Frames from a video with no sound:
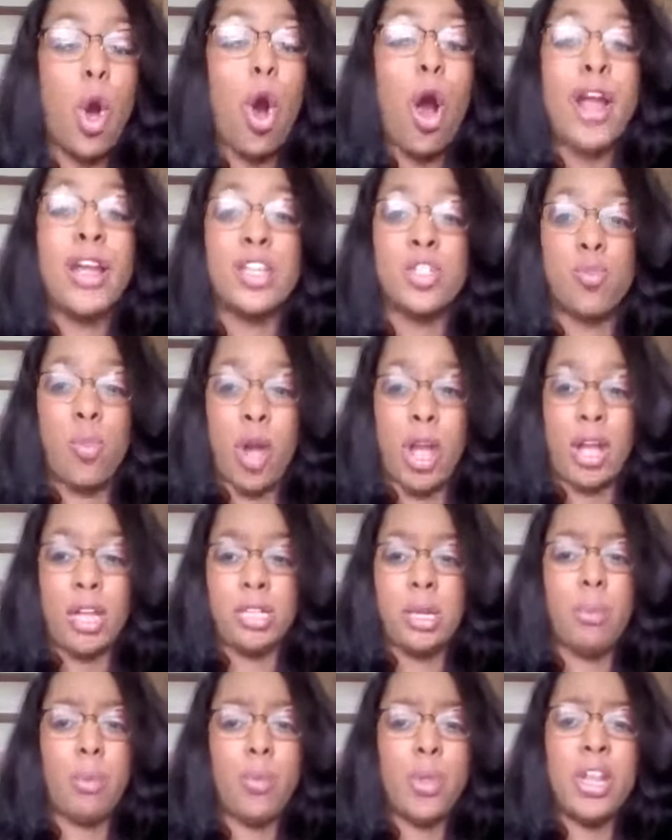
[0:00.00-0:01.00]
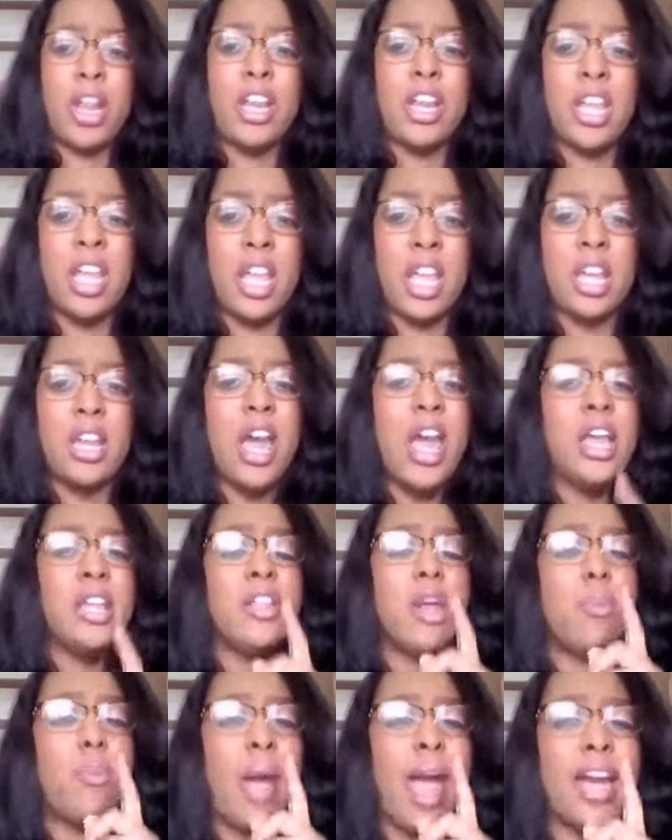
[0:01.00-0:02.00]
are his ways. I'm going to read that again.
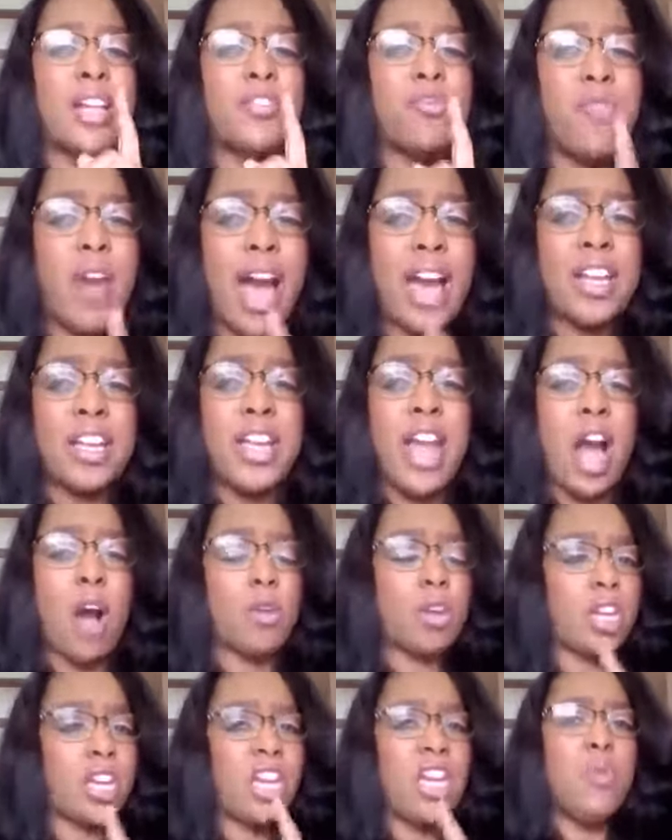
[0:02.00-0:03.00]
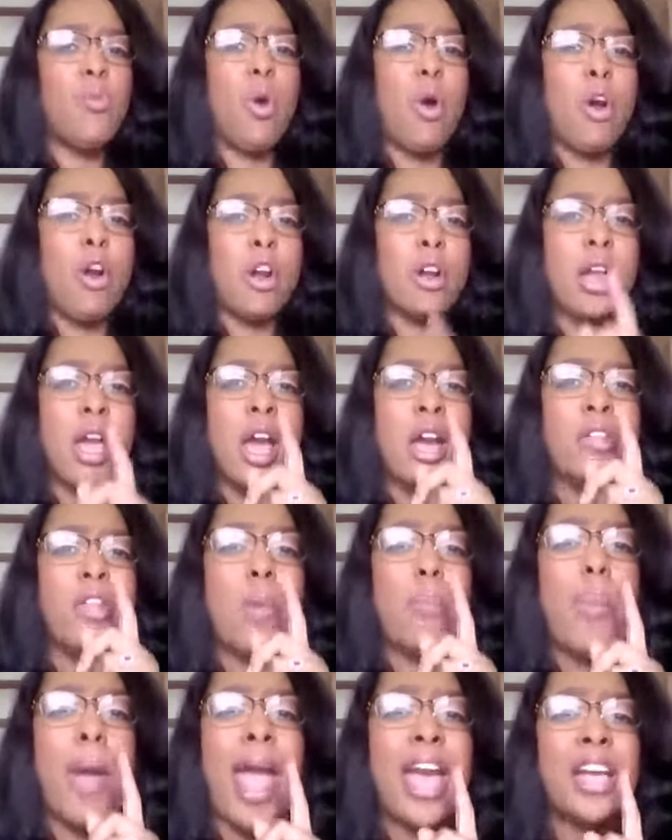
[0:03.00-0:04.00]
They're past finding out. Key word.
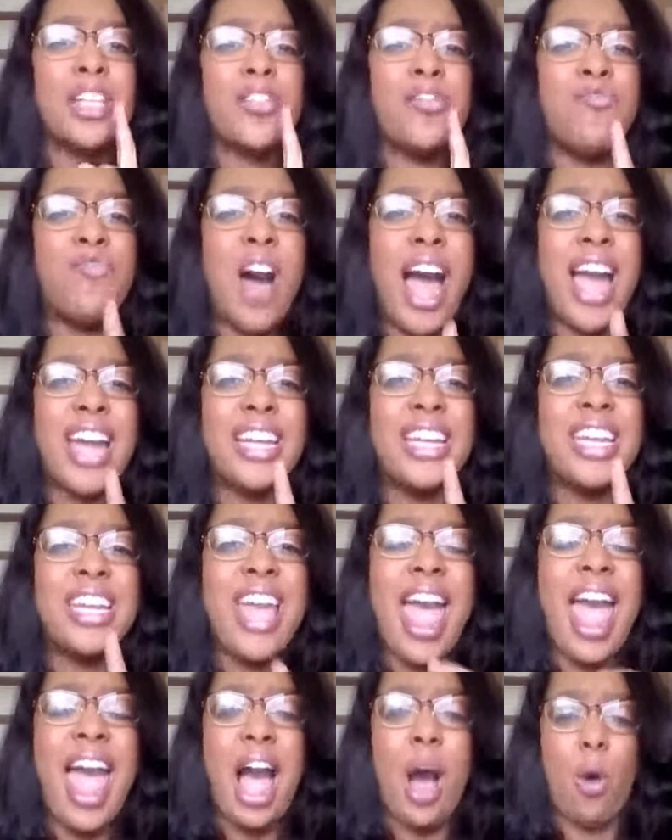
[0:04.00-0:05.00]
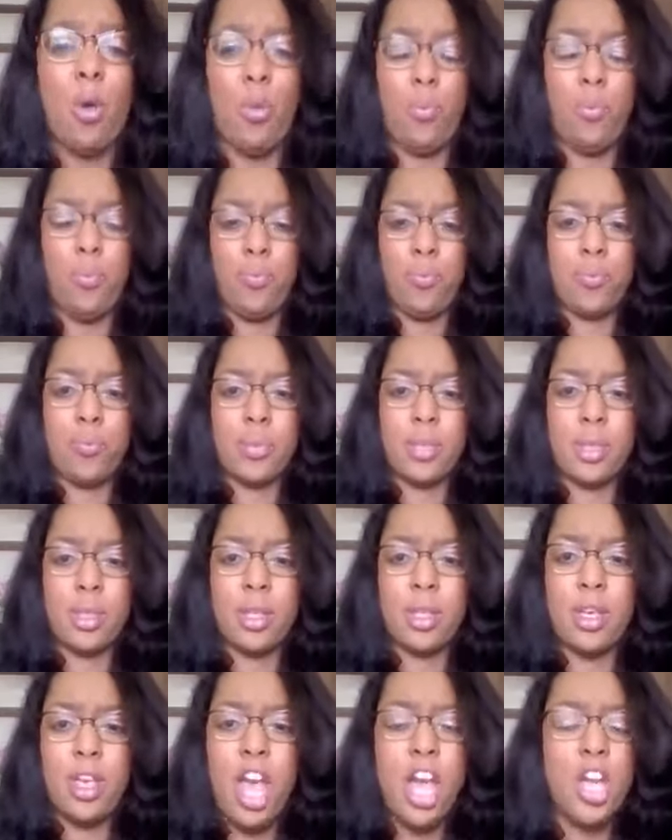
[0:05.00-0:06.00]
They're past finding out.
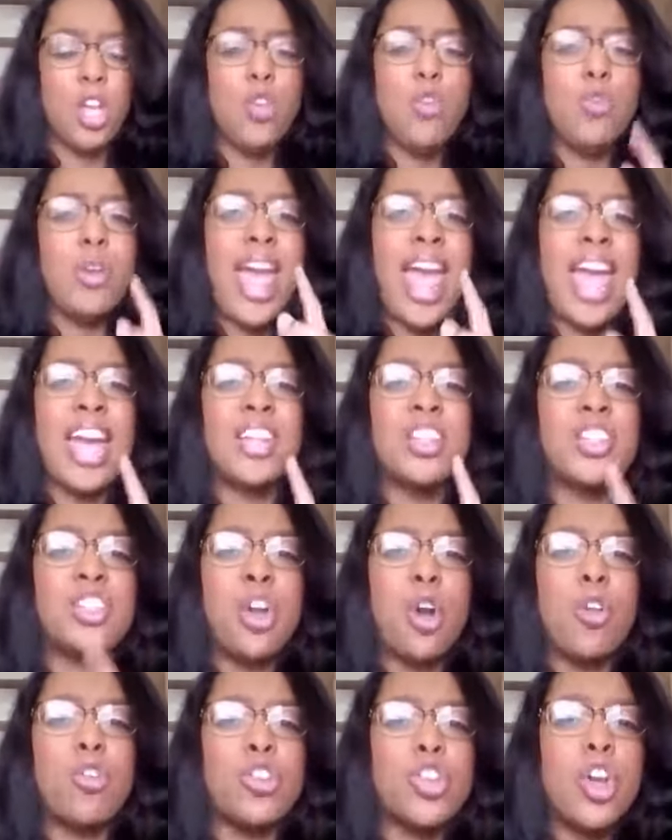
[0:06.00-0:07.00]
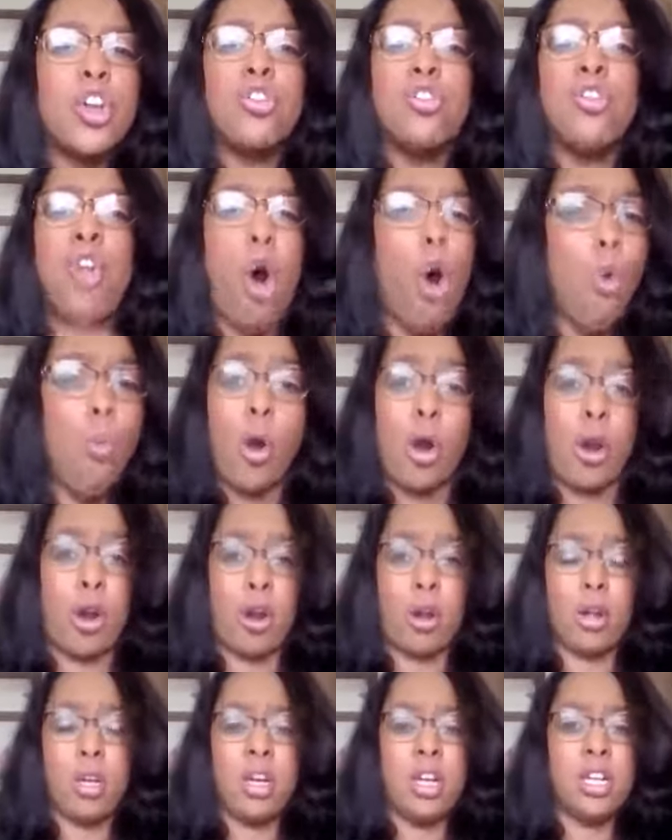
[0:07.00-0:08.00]
You can't search
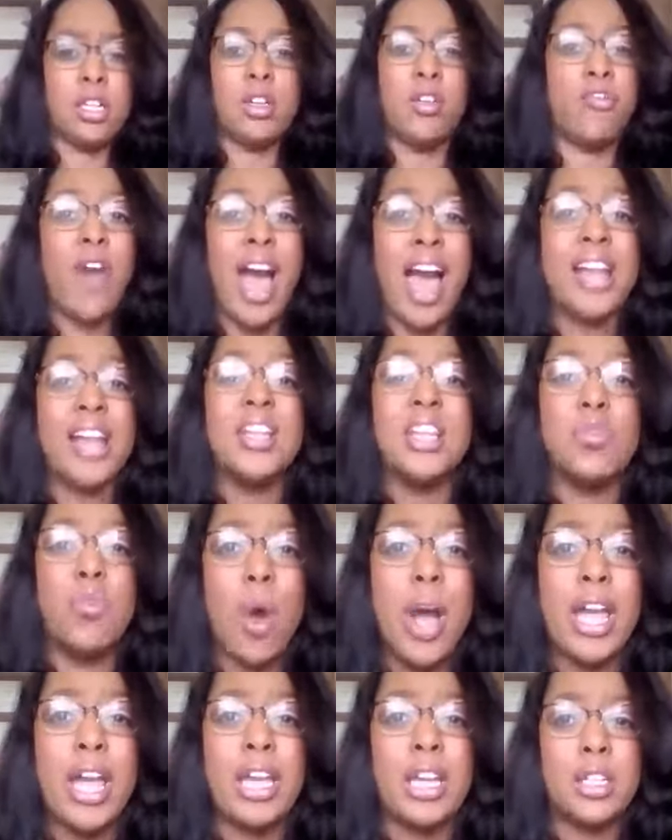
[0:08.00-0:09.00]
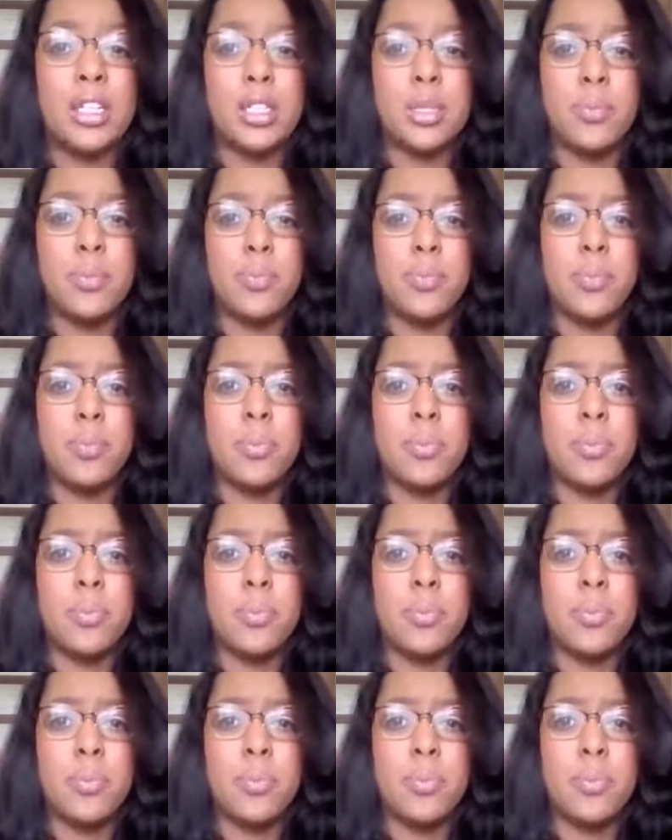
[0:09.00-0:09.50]
nowhere to find his ways.